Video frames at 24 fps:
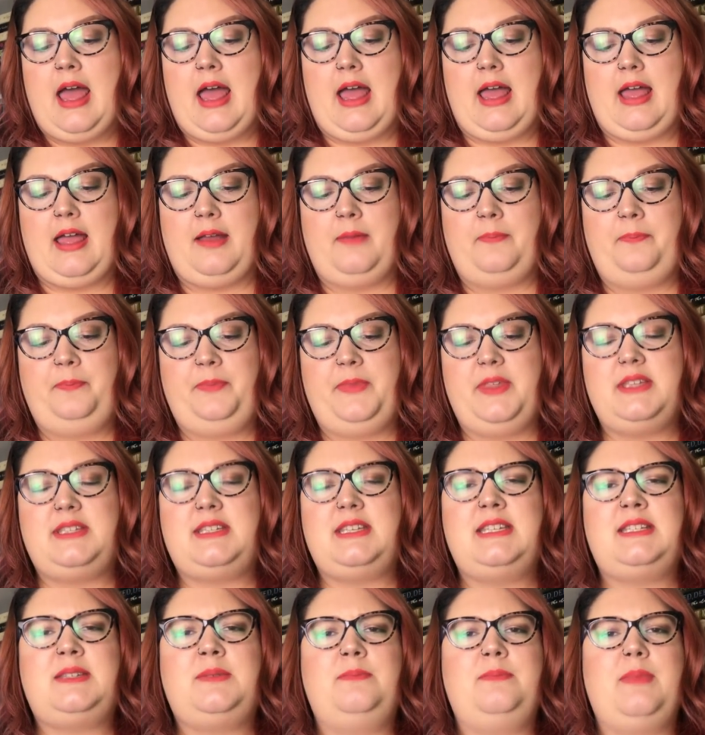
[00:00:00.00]
Um, this
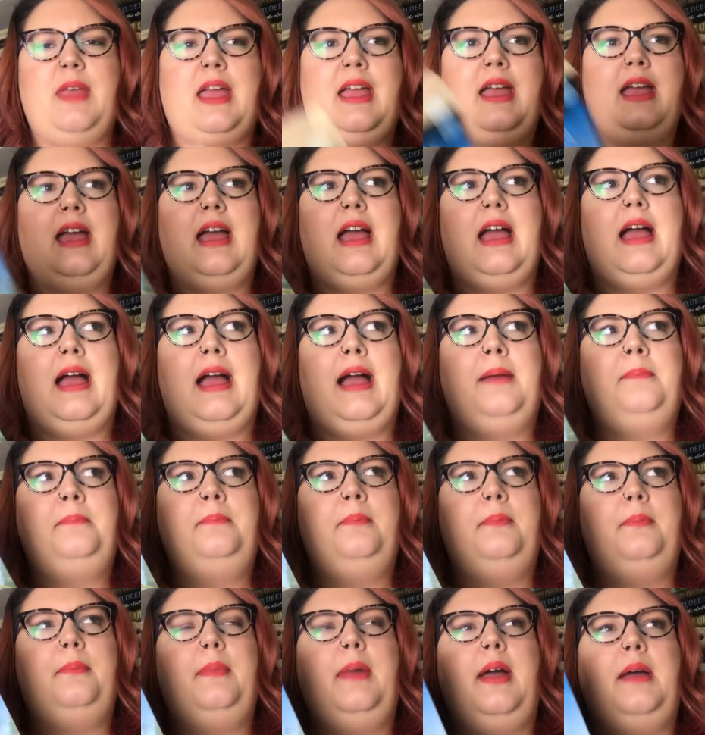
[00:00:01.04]
is, I'm,
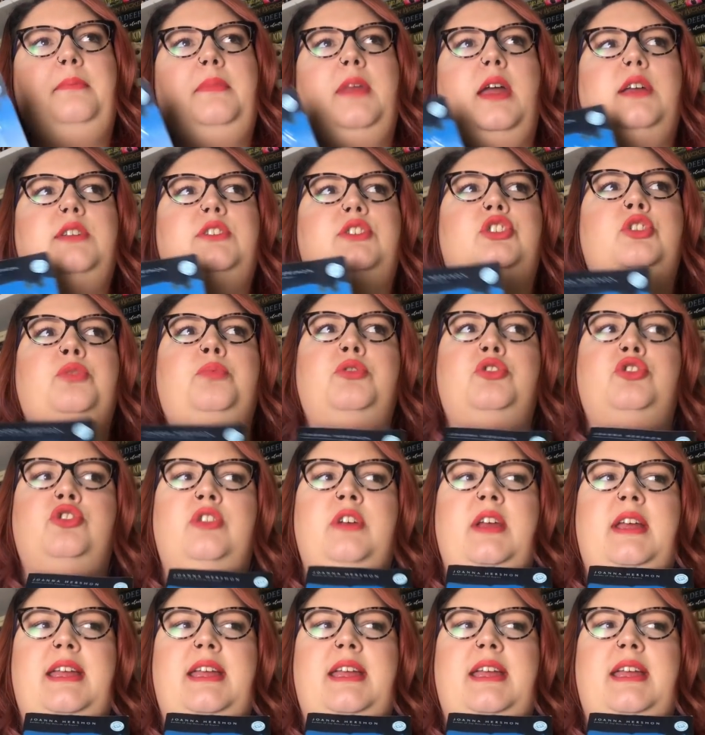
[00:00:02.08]
I'm not super sure.